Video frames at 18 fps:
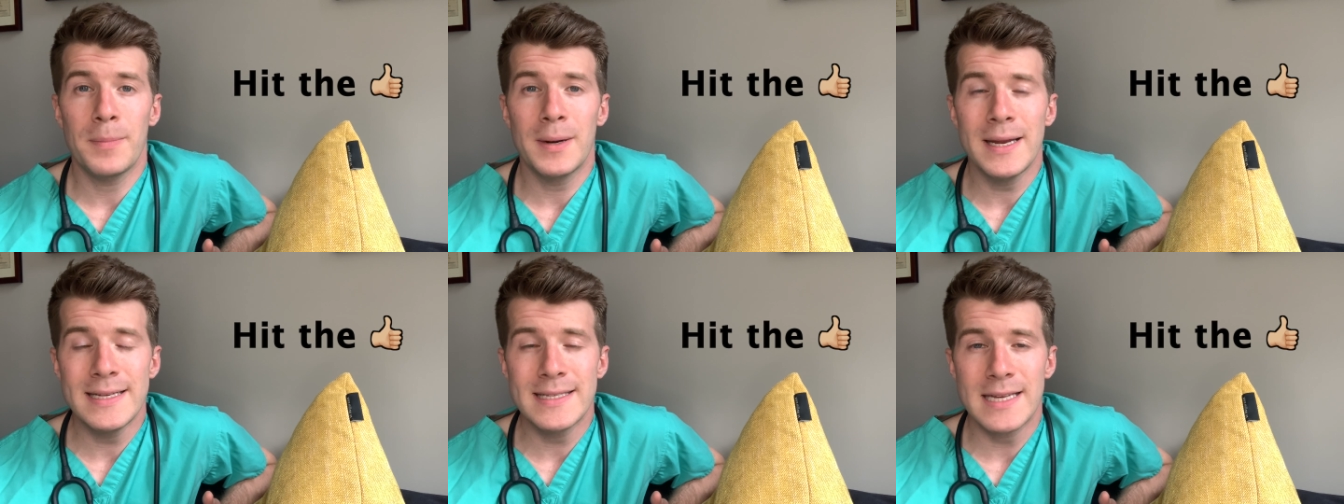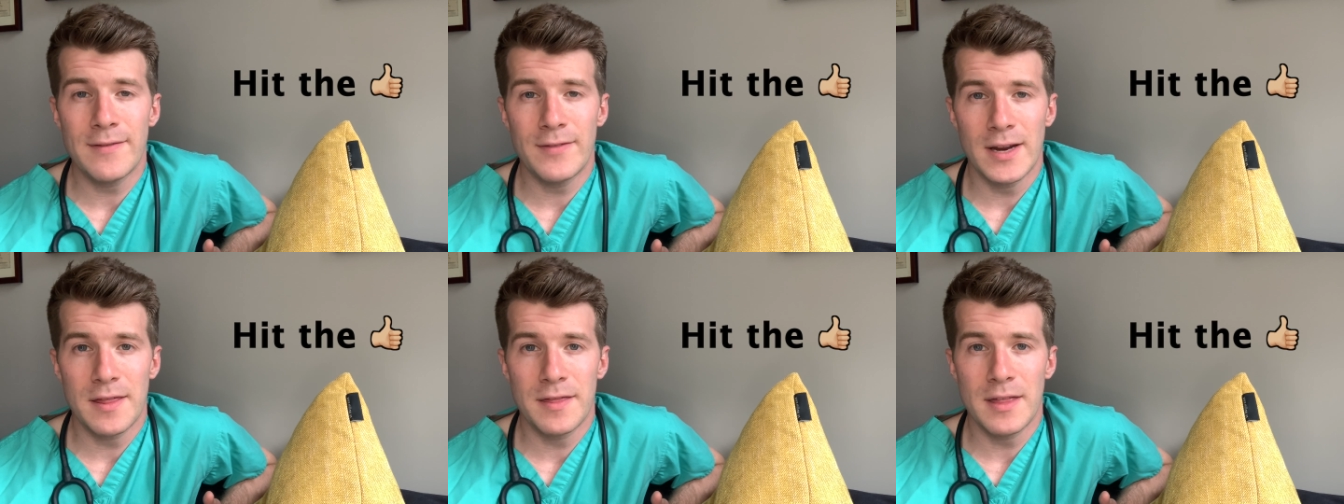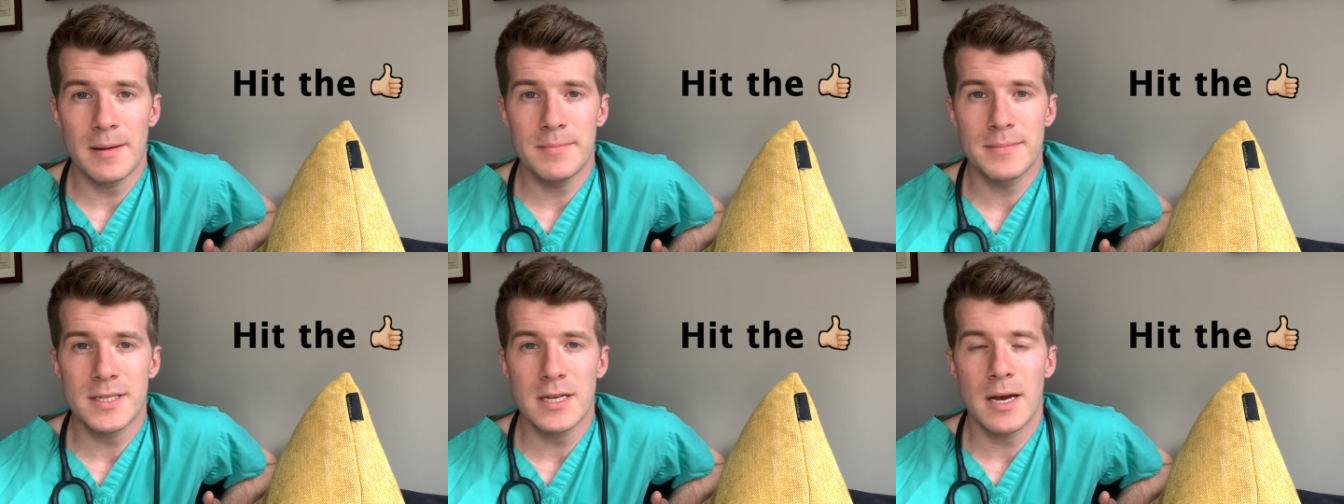please give it a
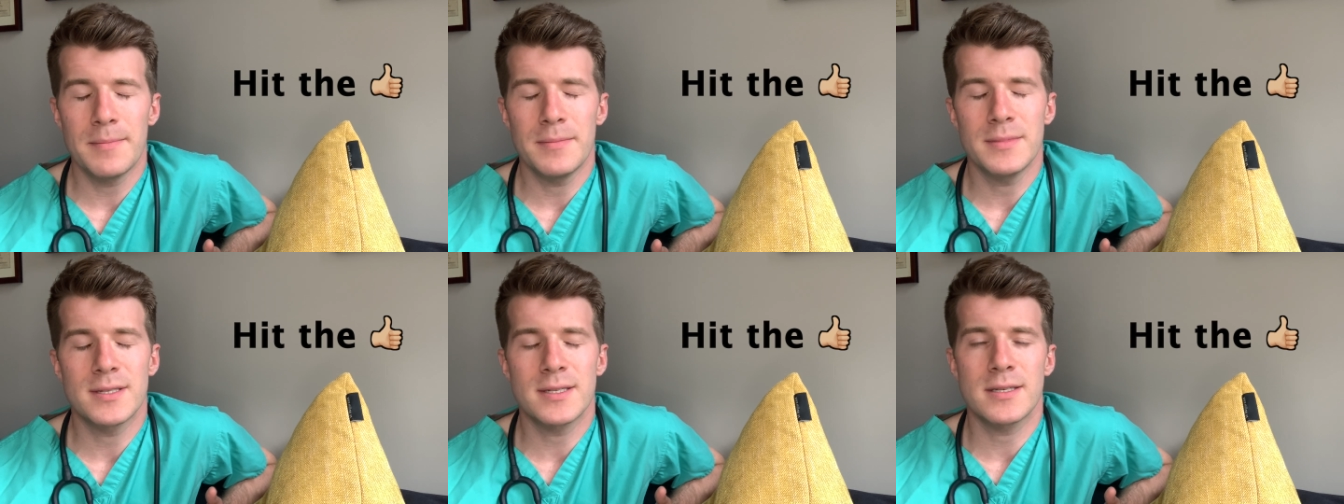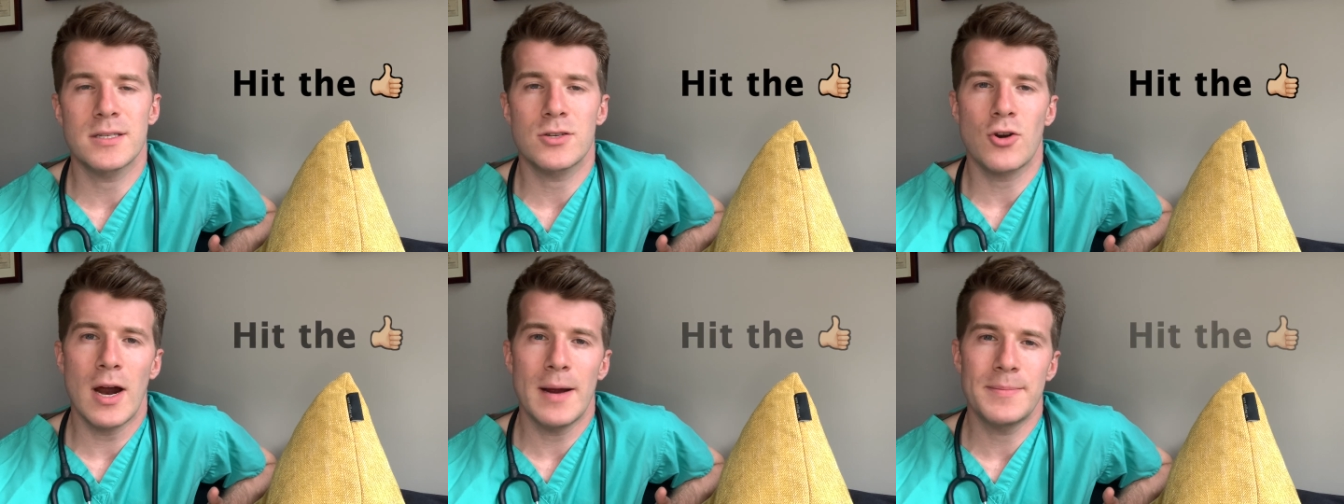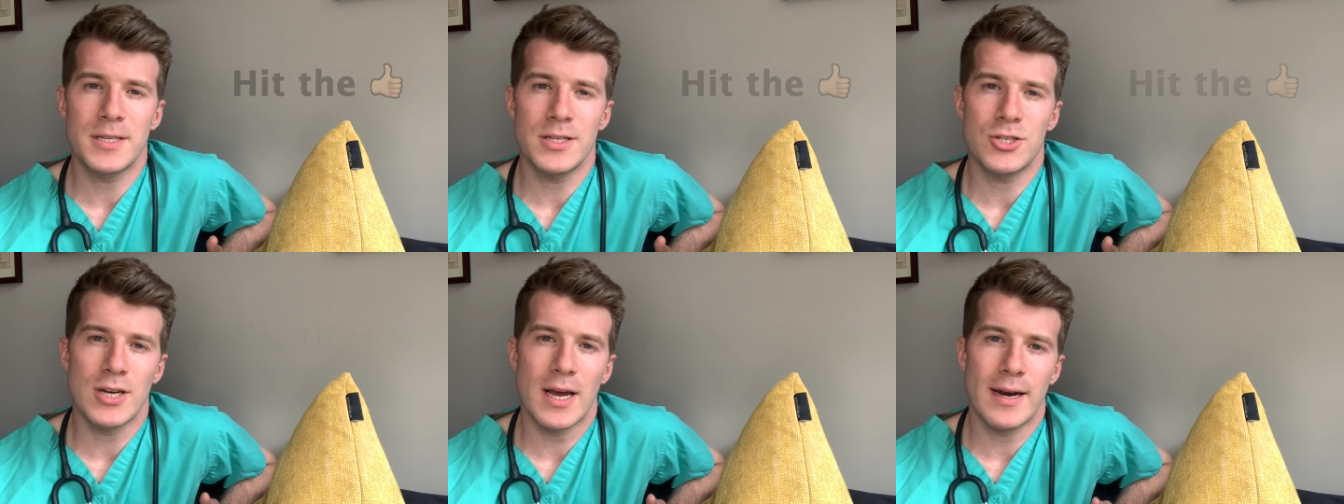thumbs up and subscribe
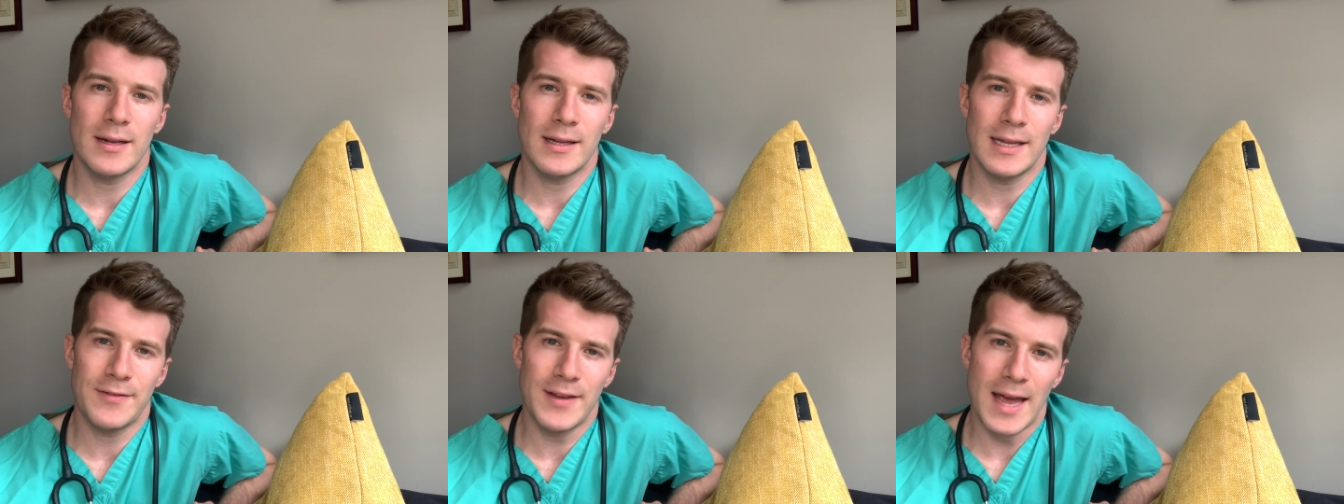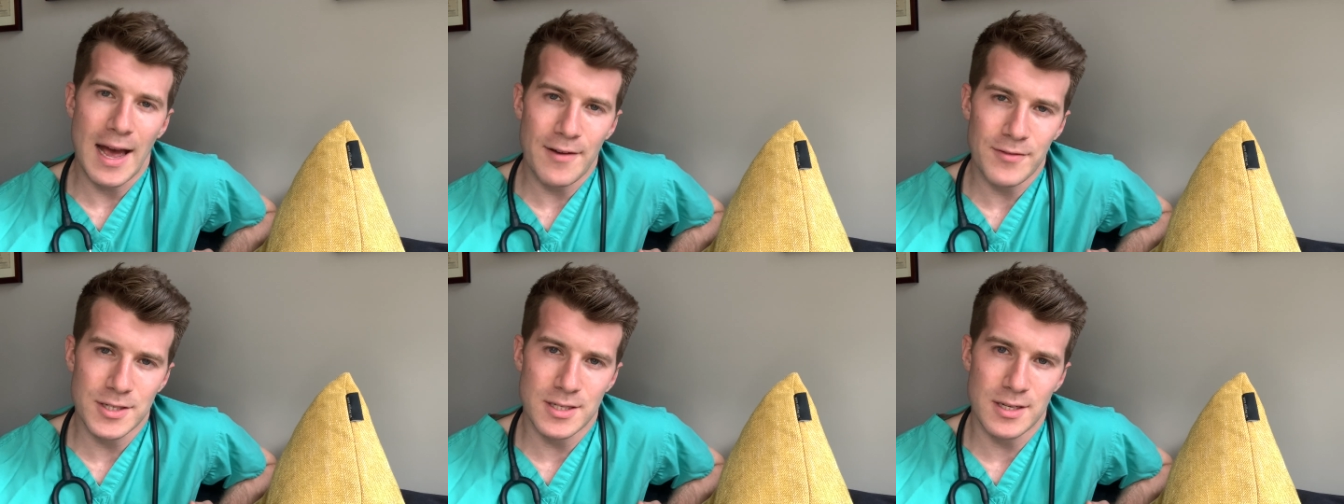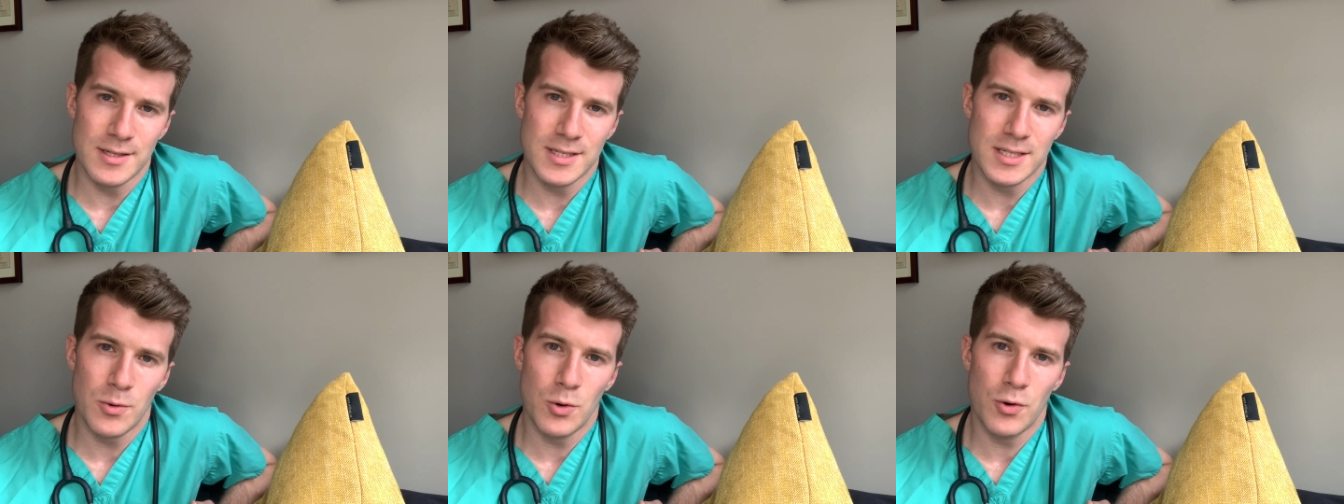to the channel if you haven't
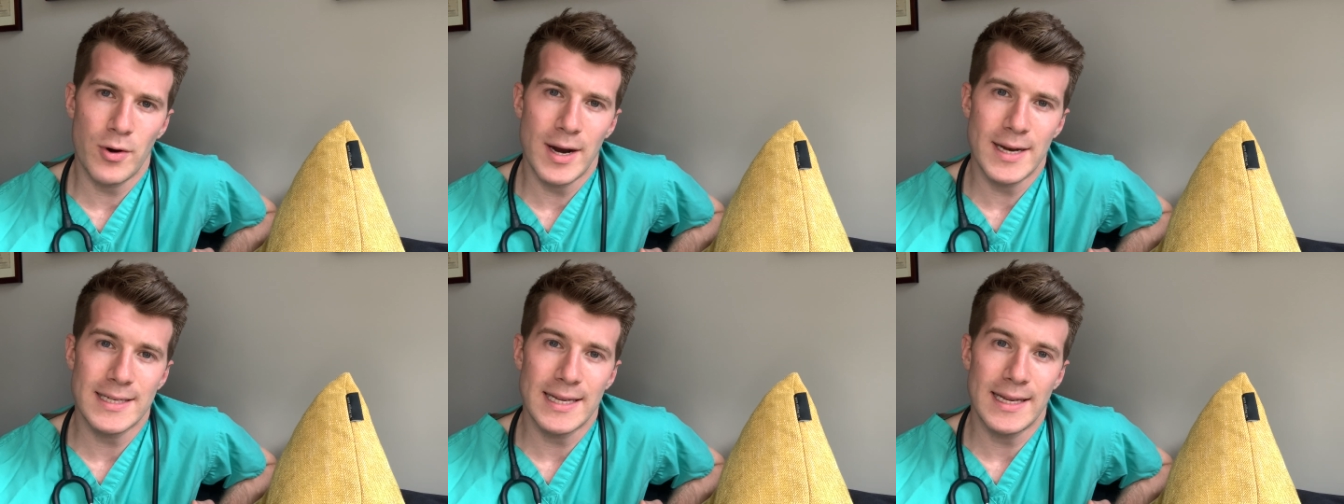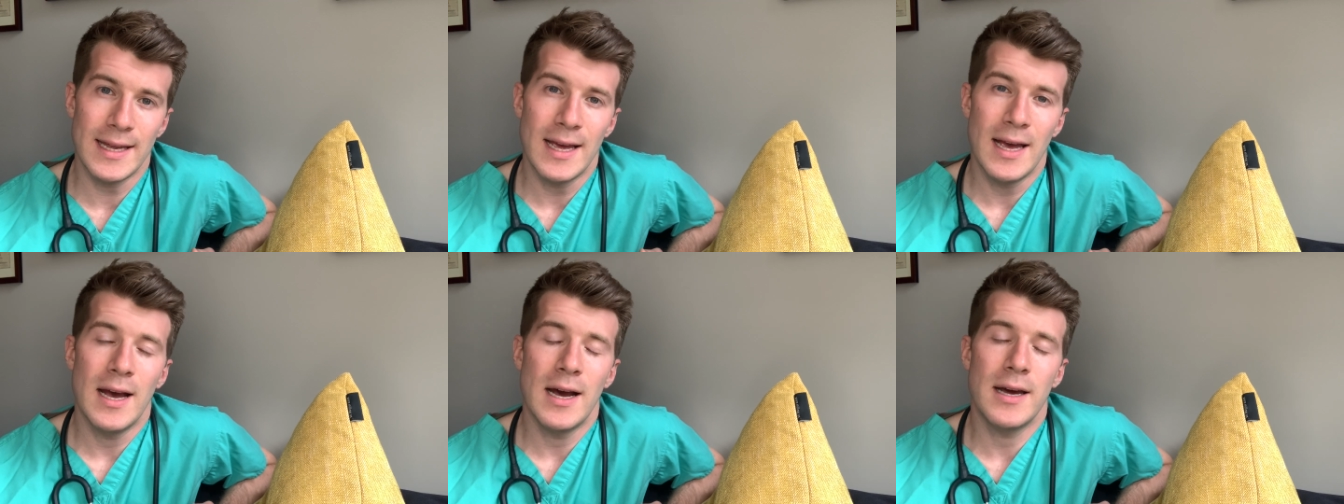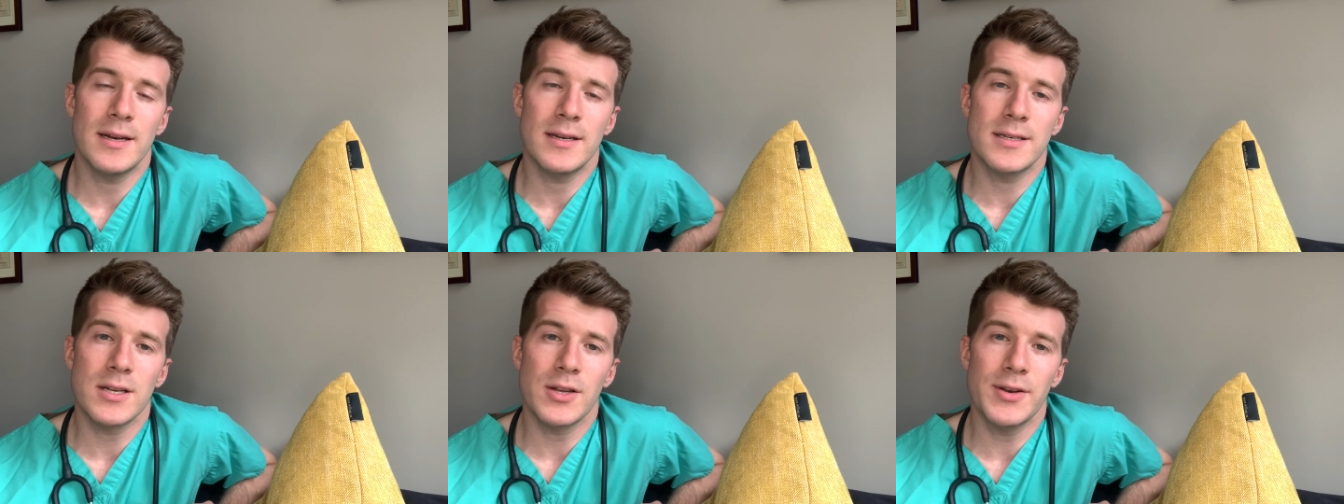done so already.
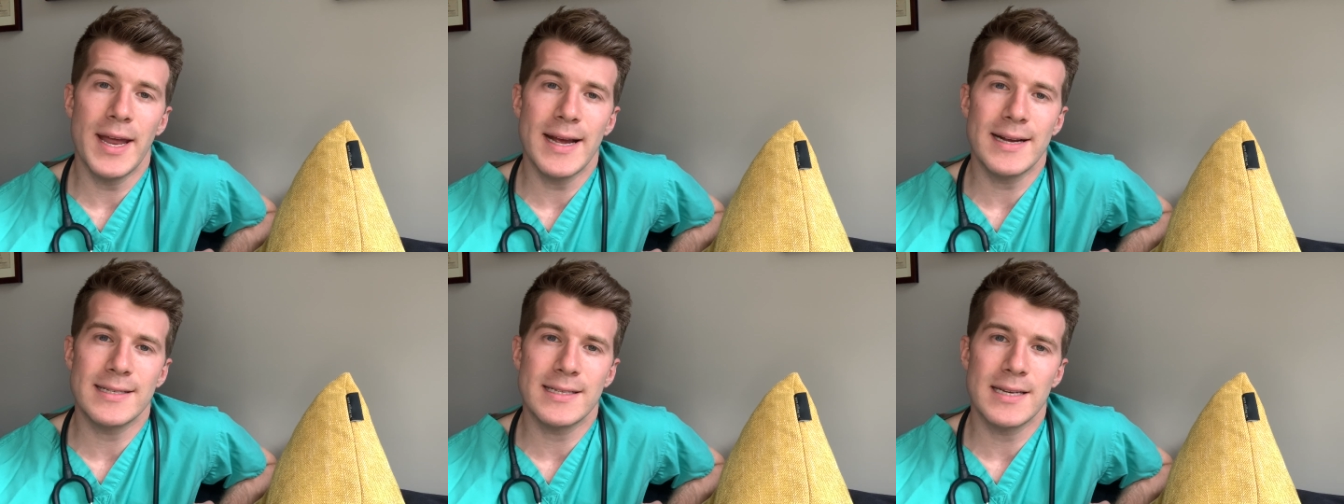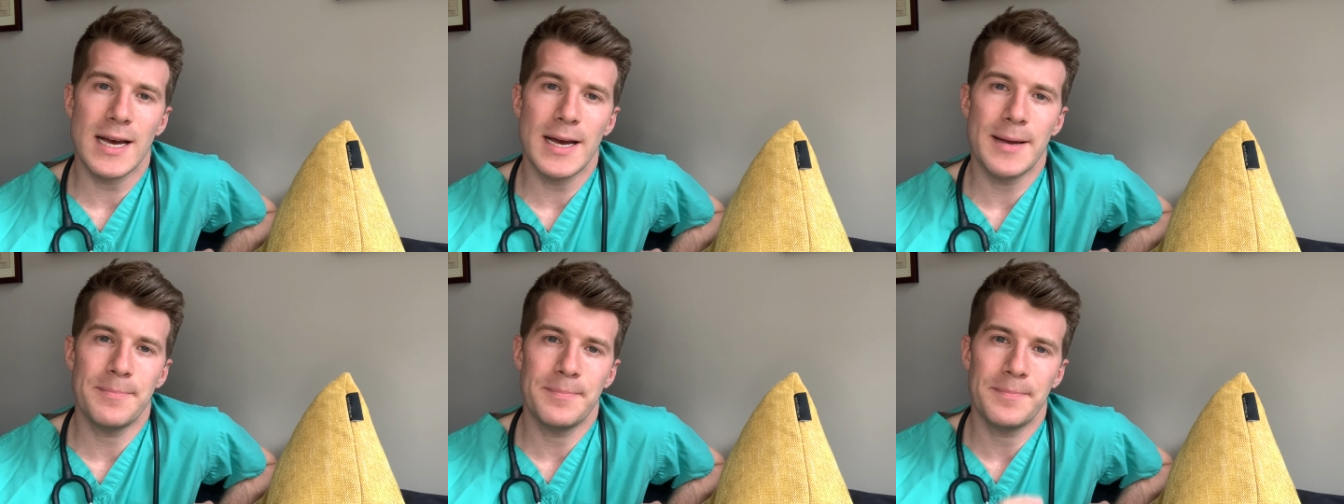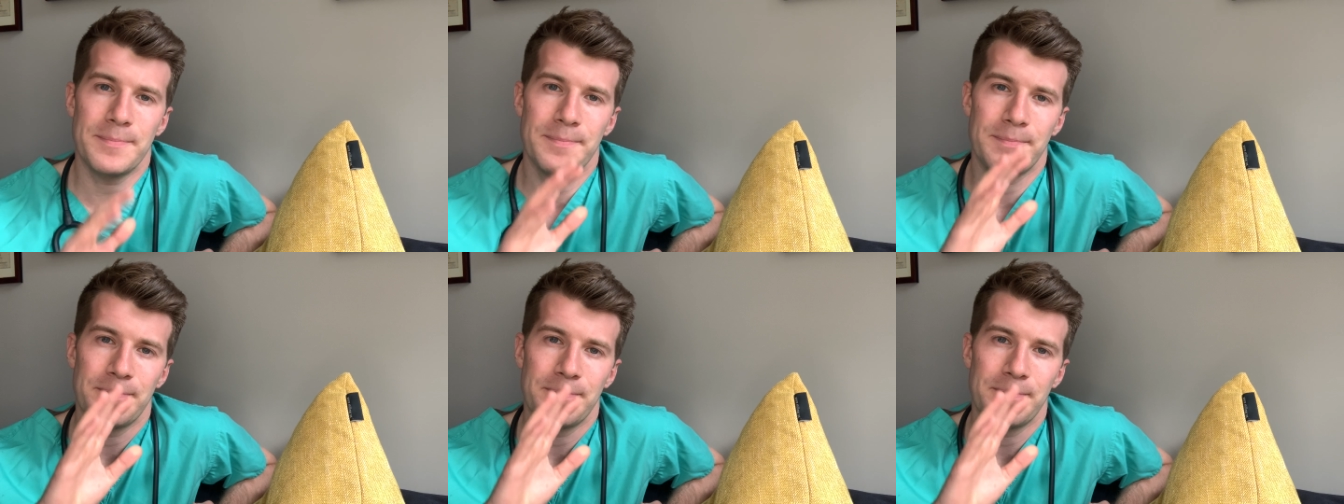And until next time,